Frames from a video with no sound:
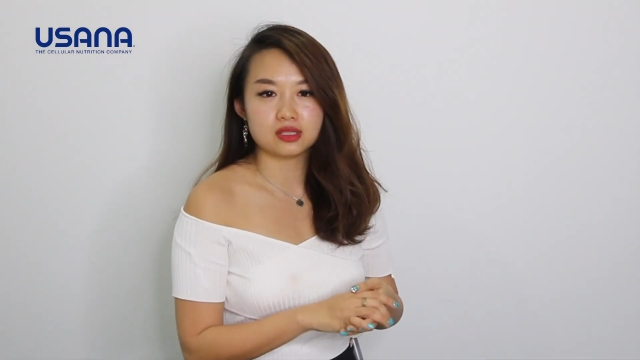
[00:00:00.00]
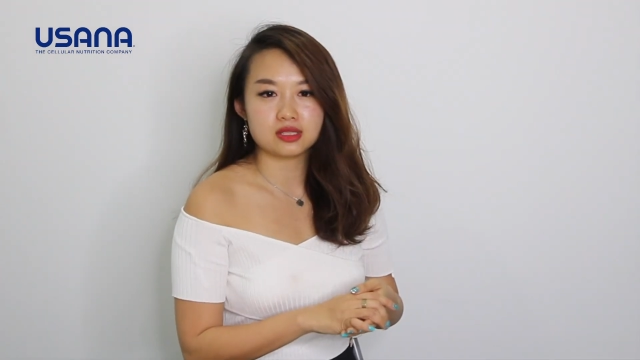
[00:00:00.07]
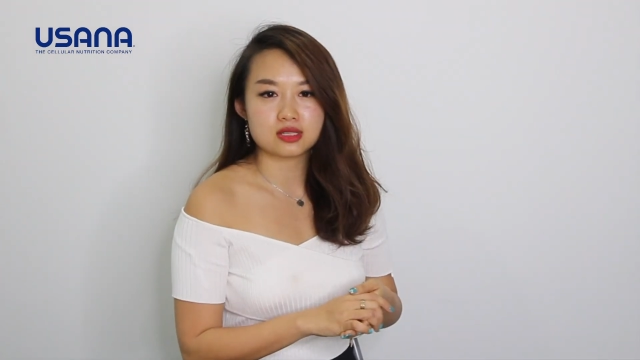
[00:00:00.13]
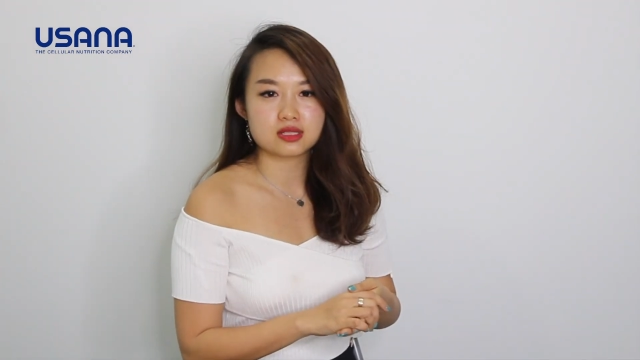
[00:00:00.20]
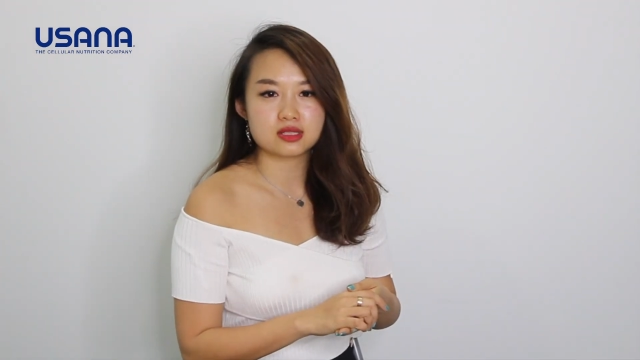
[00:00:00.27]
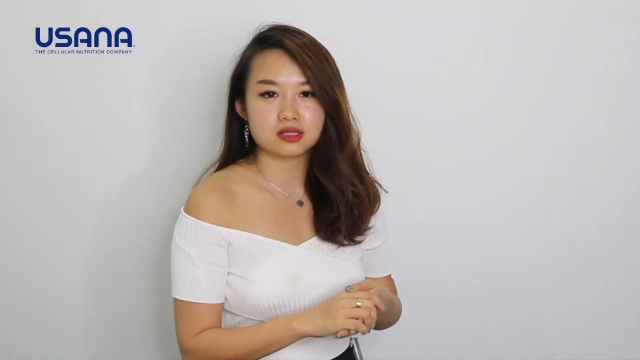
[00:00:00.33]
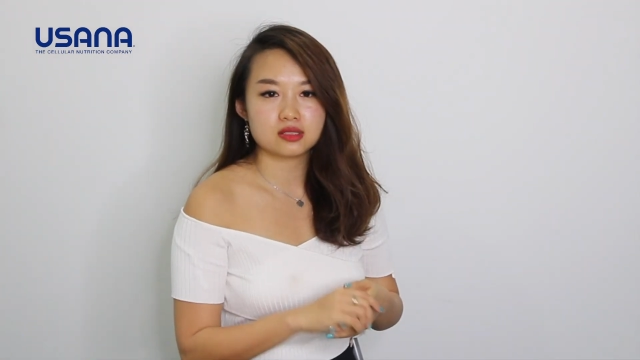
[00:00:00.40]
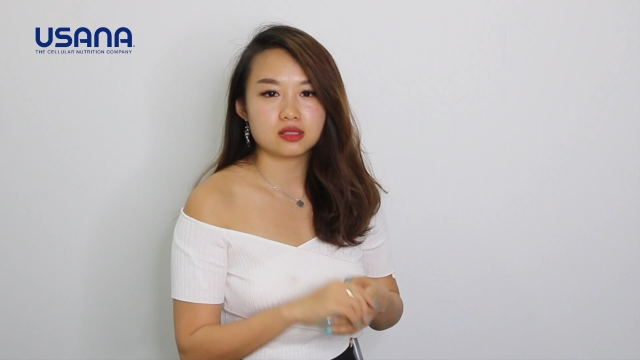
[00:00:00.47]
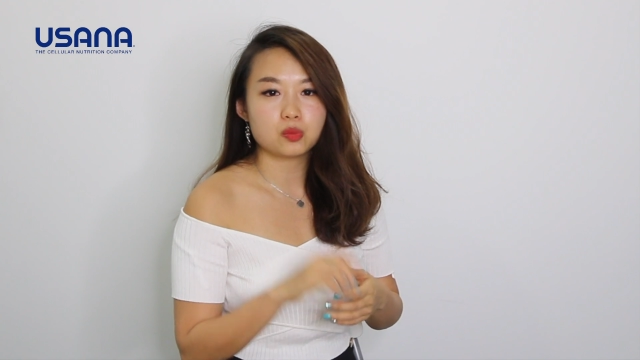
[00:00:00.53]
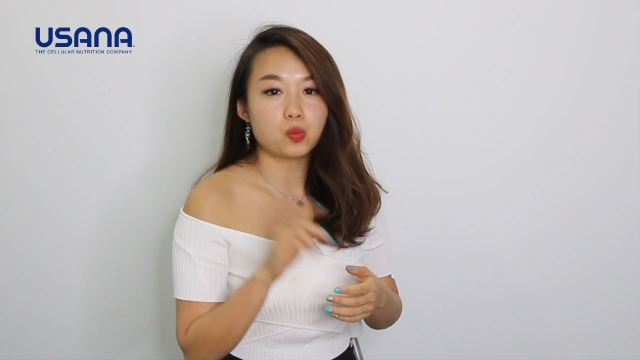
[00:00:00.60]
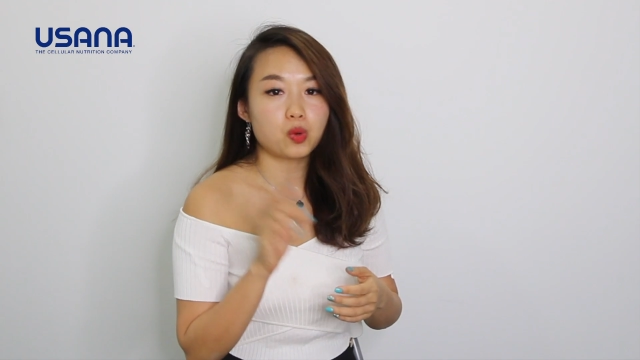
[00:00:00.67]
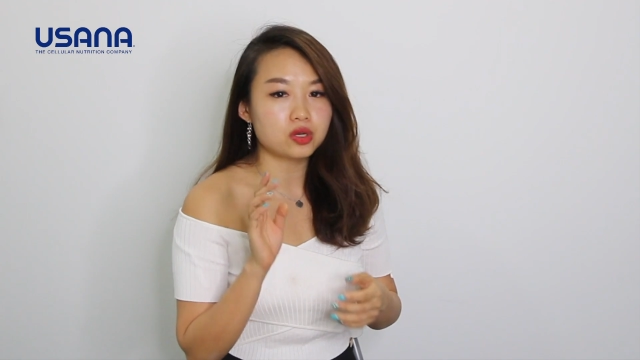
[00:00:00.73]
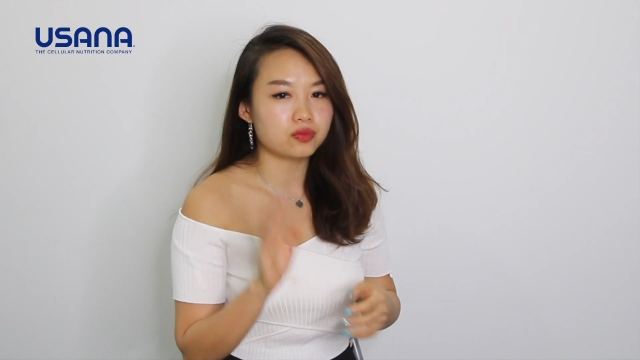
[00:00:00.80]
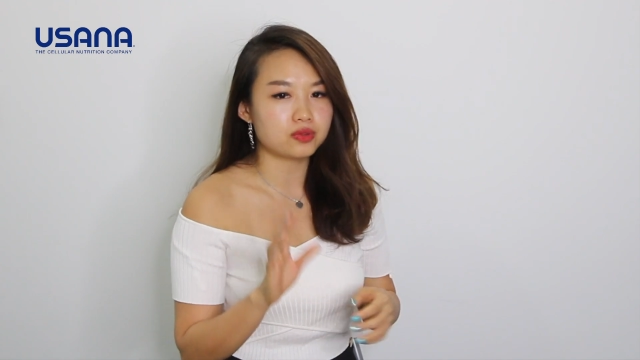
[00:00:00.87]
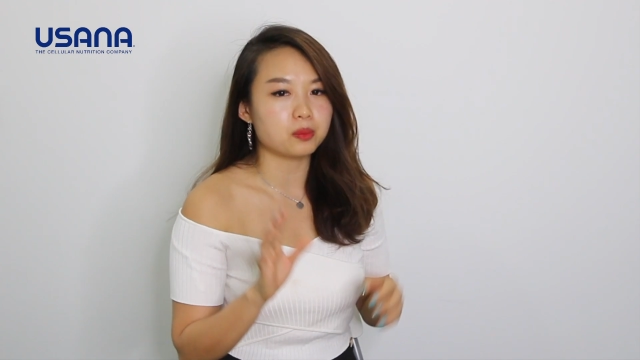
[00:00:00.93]
least,
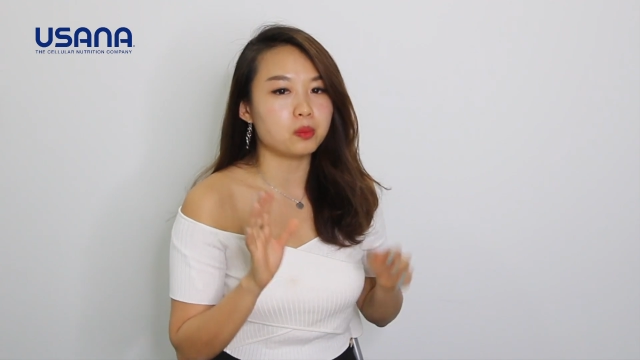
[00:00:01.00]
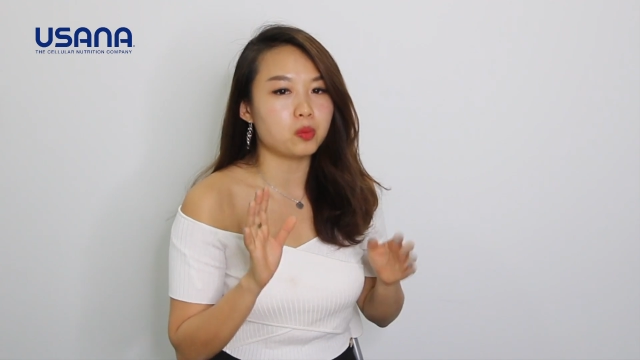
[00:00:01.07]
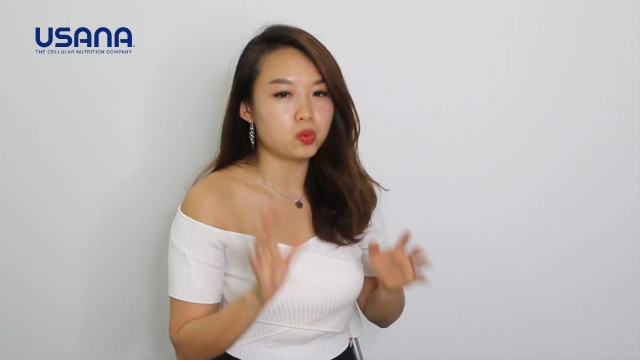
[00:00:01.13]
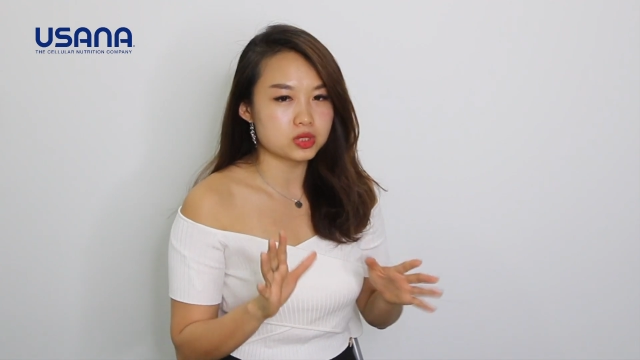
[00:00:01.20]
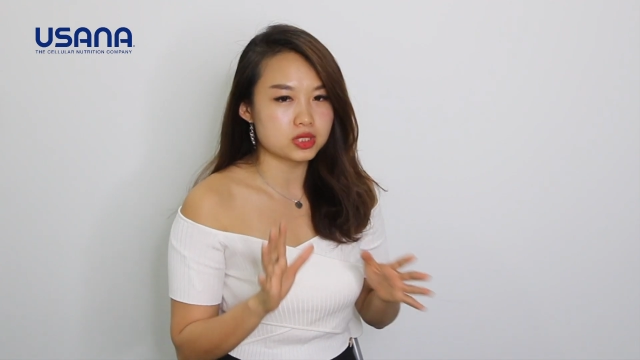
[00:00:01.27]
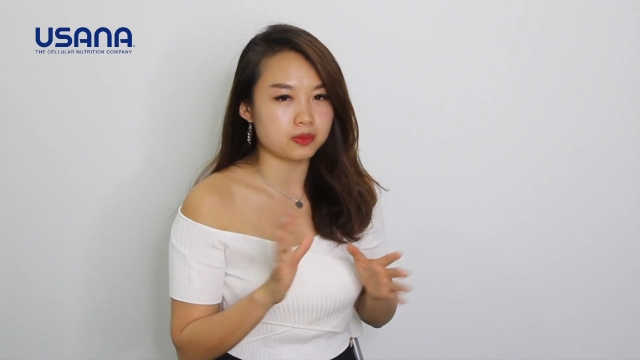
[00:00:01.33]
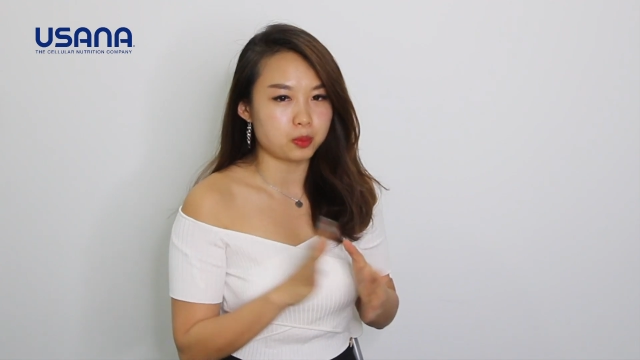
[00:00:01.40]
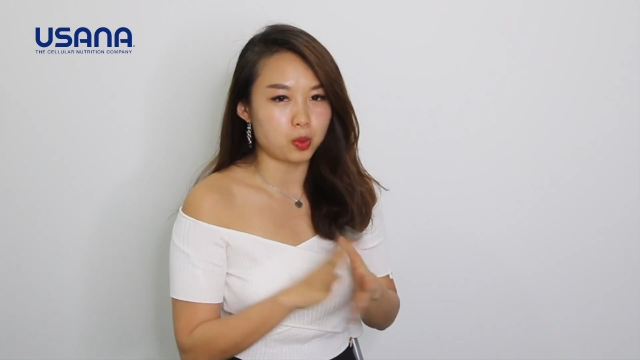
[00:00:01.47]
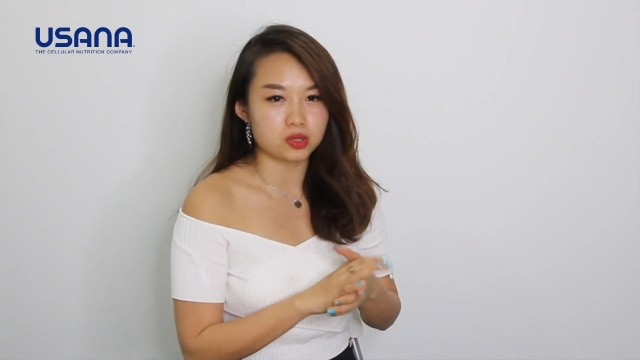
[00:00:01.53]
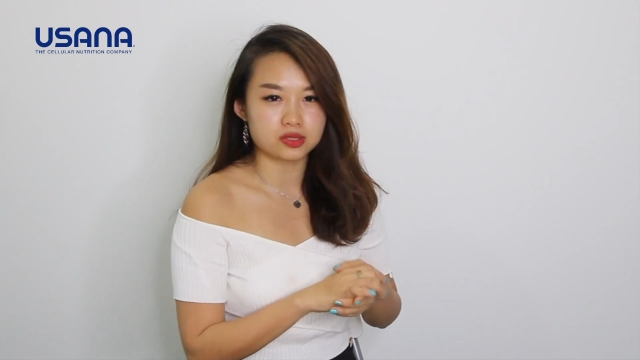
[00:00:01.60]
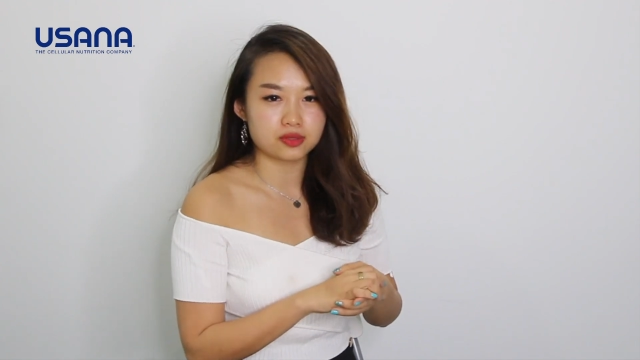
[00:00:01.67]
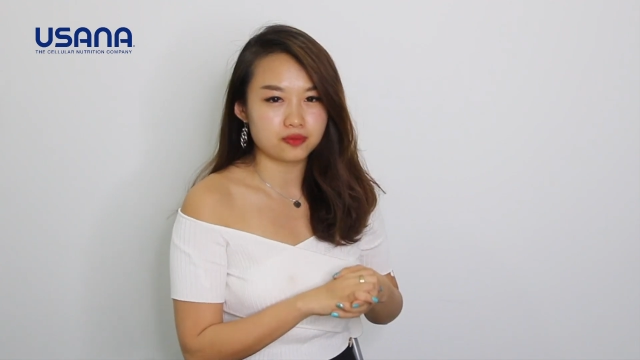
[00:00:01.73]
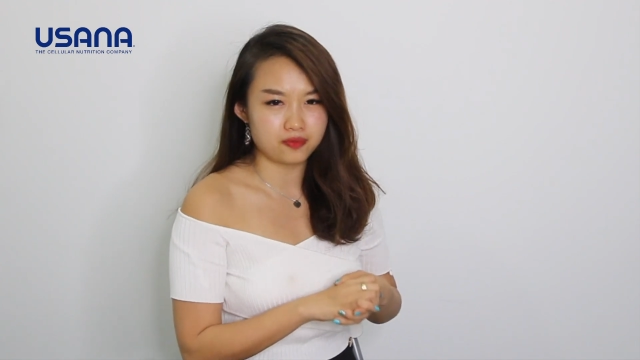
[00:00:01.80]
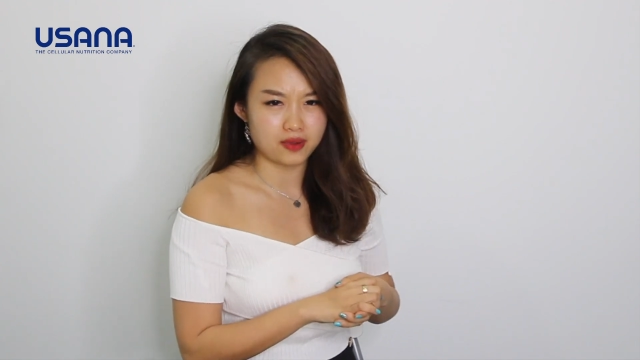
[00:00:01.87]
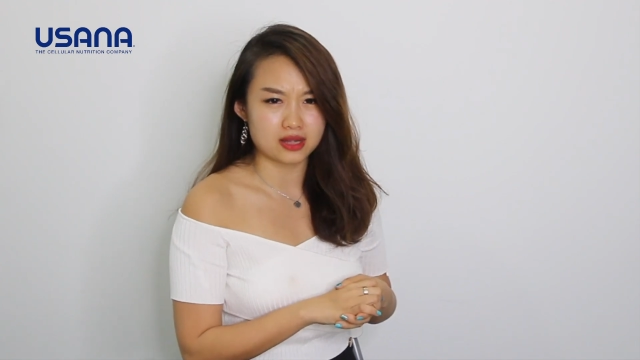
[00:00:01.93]
one of the most
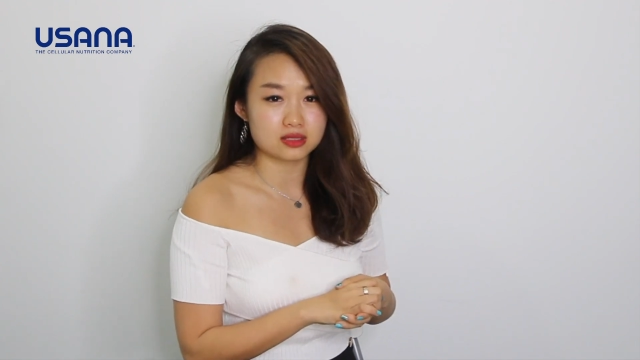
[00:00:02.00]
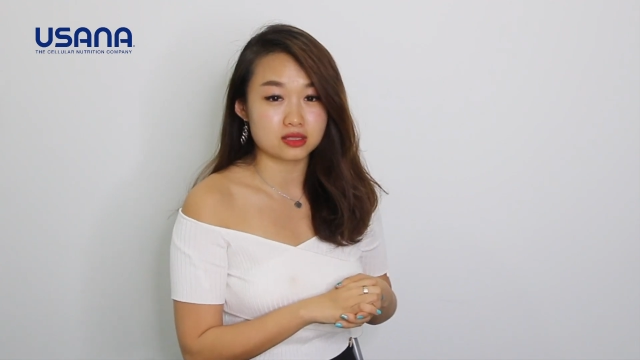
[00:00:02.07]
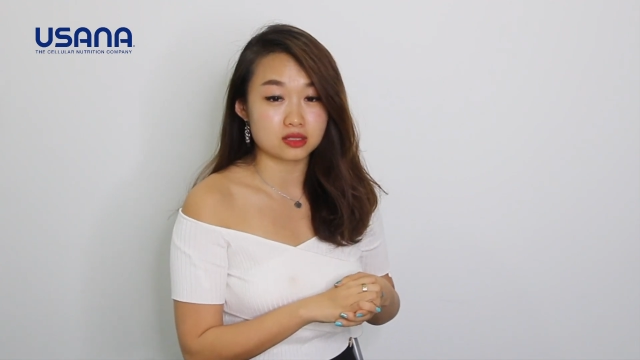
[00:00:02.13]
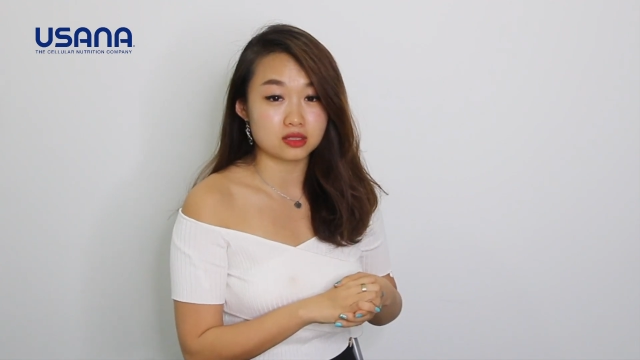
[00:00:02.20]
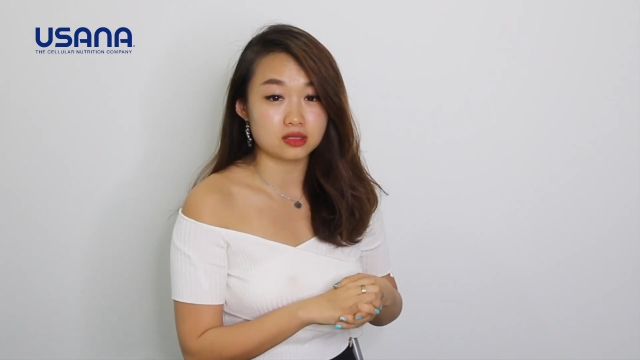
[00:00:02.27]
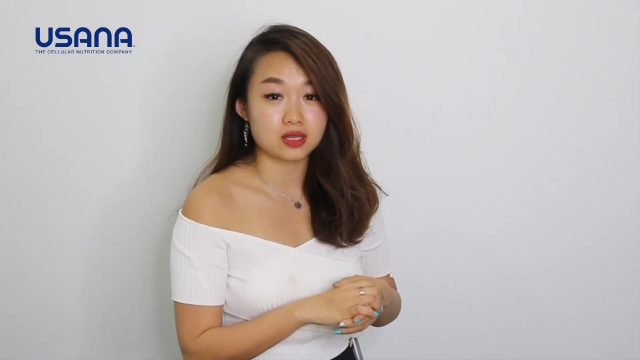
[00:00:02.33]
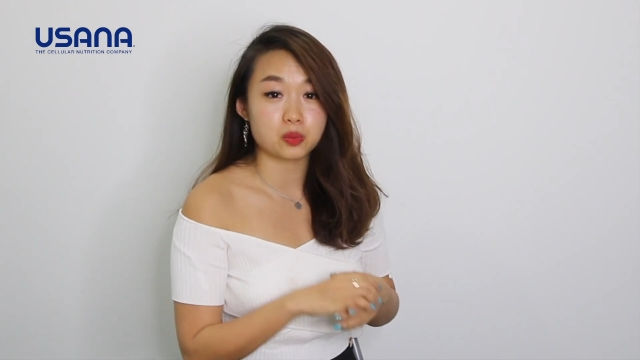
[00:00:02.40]
important factors